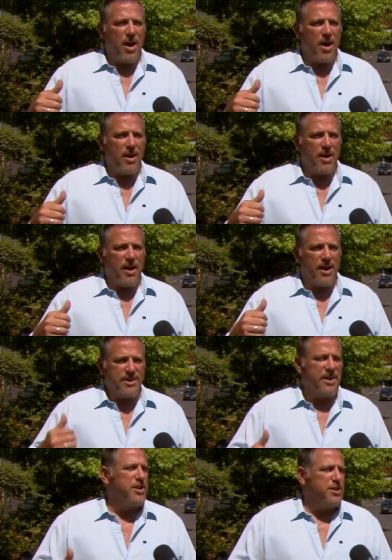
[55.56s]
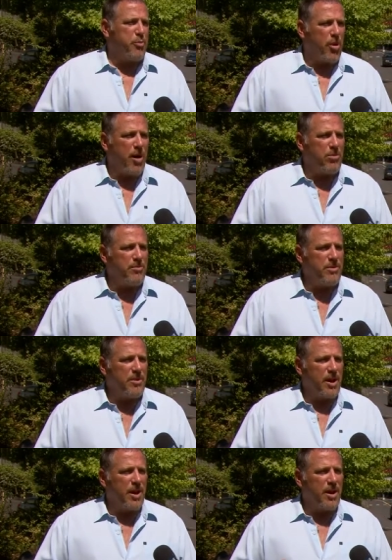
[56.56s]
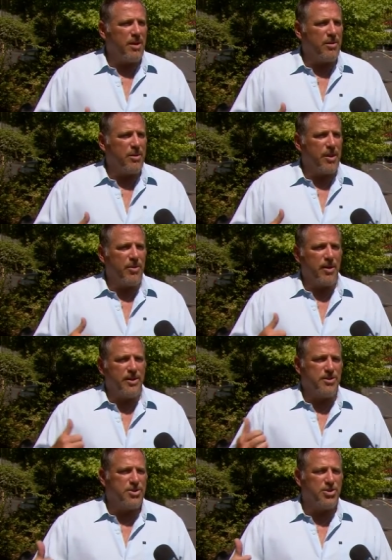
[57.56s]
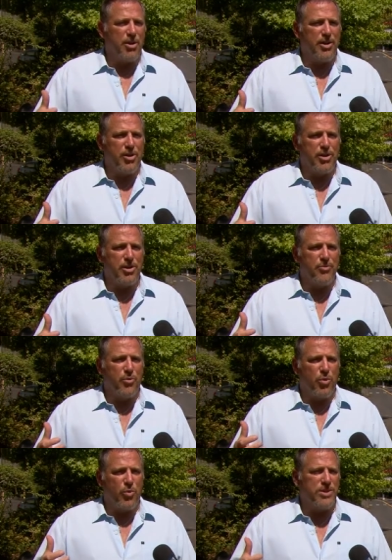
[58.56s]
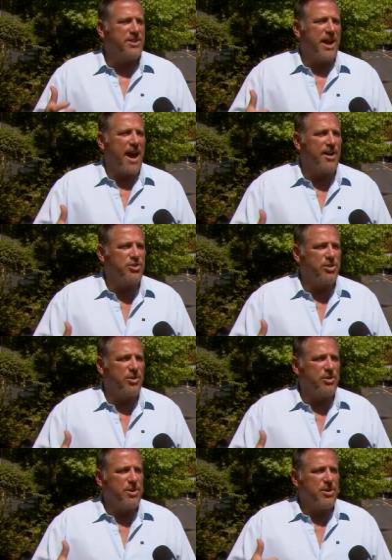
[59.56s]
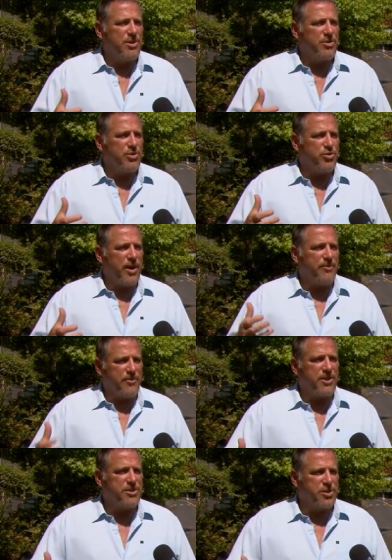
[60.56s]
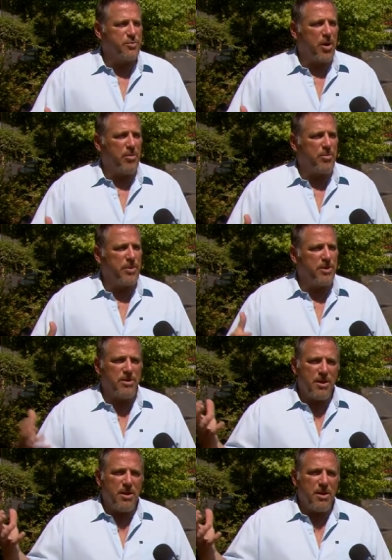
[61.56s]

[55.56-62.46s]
Uh, I see it as a problem, and, and I just started looking for what's the answer to try to fix this problem. And